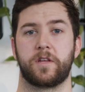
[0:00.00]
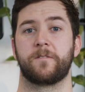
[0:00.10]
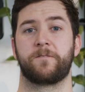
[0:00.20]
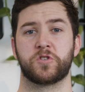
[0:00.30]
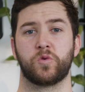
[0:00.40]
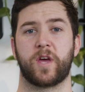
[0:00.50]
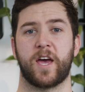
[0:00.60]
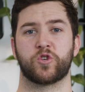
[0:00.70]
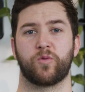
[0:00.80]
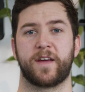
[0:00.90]
The official
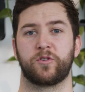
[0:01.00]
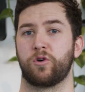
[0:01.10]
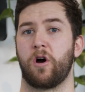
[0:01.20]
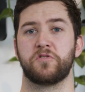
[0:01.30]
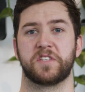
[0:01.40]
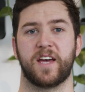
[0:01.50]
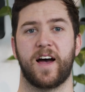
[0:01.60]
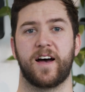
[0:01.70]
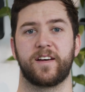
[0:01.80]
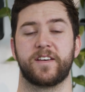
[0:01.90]
cash rate, or
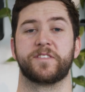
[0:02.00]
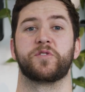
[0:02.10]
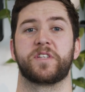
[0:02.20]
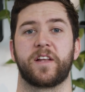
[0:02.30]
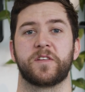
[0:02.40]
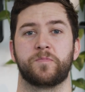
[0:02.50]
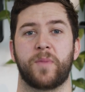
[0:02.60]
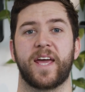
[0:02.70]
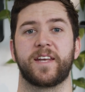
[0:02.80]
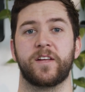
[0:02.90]
OCR, is New Zealand's
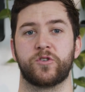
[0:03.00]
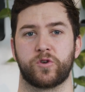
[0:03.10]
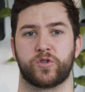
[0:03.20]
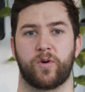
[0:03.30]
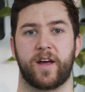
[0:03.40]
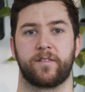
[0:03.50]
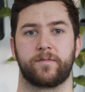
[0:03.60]
main interest rate.